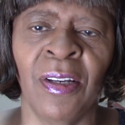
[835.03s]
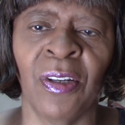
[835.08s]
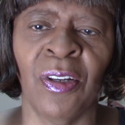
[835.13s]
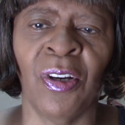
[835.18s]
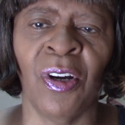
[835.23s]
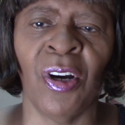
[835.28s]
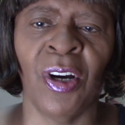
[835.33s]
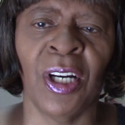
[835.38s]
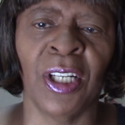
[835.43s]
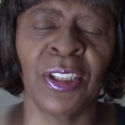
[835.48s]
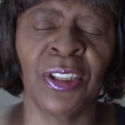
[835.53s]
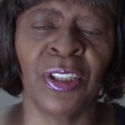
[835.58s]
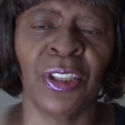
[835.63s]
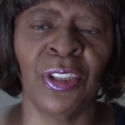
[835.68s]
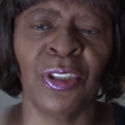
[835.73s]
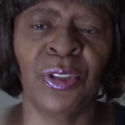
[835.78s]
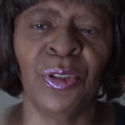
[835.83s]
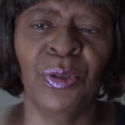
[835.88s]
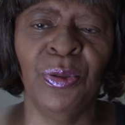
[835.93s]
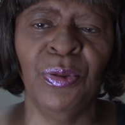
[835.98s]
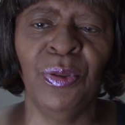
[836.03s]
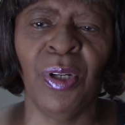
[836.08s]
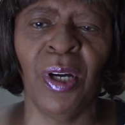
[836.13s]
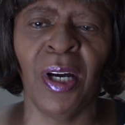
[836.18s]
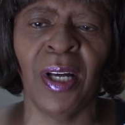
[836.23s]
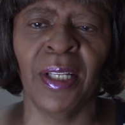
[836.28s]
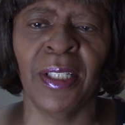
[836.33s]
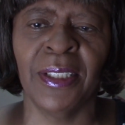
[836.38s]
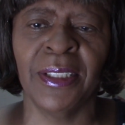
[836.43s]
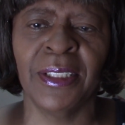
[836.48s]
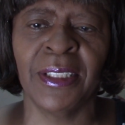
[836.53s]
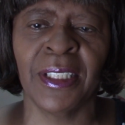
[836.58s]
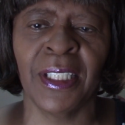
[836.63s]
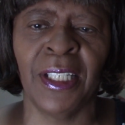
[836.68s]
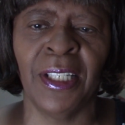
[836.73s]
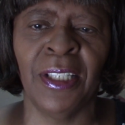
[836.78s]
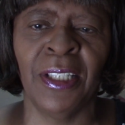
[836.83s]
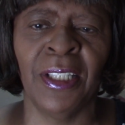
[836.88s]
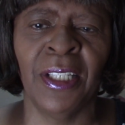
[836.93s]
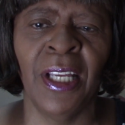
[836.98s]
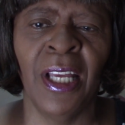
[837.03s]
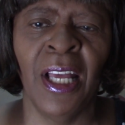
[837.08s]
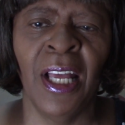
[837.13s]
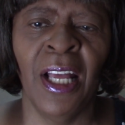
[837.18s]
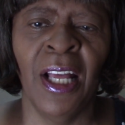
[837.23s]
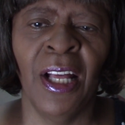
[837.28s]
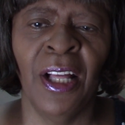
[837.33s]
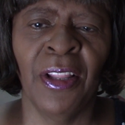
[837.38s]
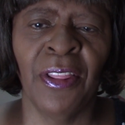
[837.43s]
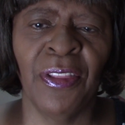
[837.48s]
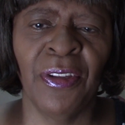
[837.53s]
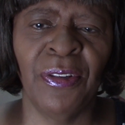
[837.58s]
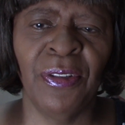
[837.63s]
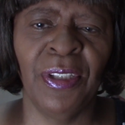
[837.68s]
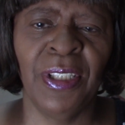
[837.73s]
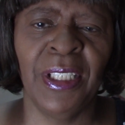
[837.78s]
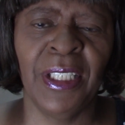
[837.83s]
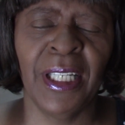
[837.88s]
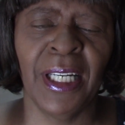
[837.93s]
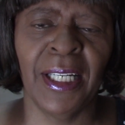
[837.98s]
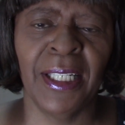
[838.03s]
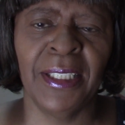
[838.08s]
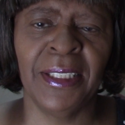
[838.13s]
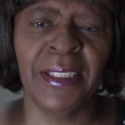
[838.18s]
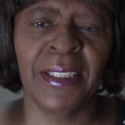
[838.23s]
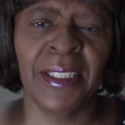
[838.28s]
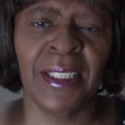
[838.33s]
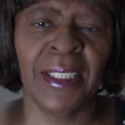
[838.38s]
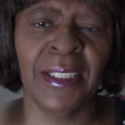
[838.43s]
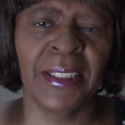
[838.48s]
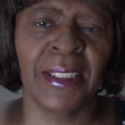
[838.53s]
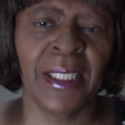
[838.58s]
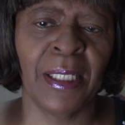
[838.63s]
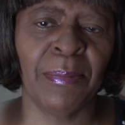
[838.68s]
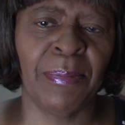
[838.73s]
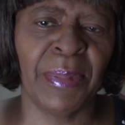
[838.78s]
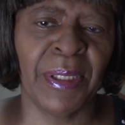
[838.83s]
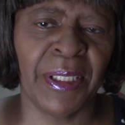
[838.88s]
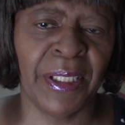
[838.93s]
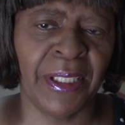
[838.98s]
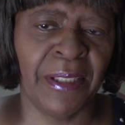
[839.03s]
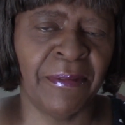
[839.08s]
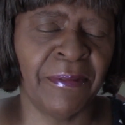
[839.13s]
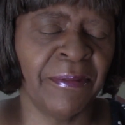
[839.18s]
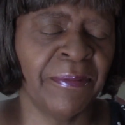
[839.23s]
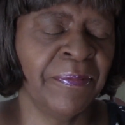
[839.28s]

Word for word: costs two dollars and thirty-nine cents, I believe.